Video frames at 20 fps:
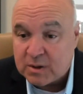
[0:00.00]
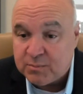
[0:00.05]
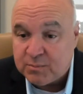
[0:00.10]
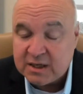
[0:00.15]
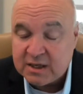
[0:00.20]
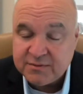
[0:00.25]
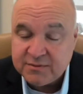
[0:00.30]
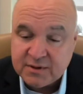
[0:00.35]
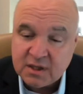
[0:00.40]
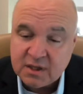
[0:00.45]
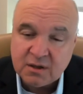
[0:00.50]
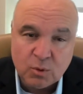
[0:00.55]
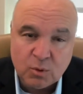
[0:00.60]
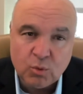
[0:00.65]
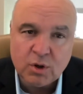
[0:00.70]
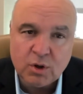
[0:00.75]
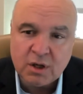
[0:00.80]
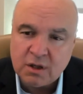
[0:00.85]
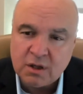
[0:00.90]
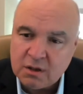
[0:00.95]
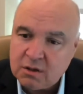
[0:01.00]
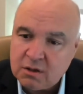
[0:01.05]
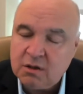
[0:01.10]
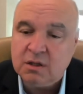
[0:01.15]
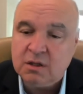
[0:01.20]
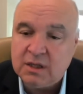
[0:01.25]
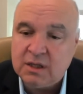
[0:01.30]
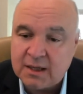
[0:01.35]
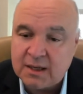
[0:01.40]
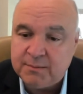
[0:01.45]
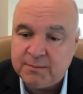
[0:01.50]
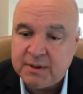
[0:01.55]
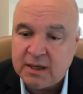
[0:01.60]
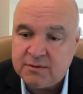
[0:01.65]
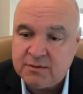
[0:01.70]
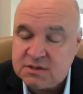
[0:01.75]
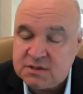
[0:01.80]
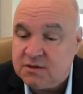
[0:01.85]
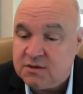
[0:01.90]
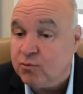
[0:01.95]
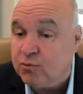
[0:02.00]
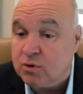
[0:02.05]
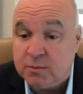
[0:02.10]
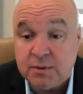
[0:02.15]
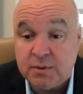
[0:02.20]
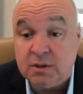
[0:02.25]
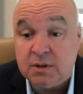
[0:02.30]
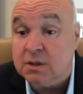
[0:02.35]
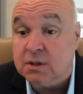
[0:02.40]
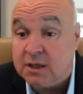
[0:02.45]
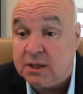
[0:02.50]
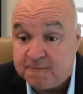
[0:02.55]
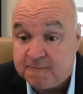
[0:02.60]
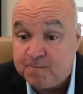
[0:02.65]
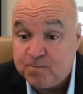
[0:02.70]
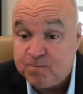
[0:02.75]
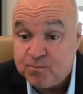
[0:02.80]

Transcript: But I think what we're going to learn a lot about is the affordability.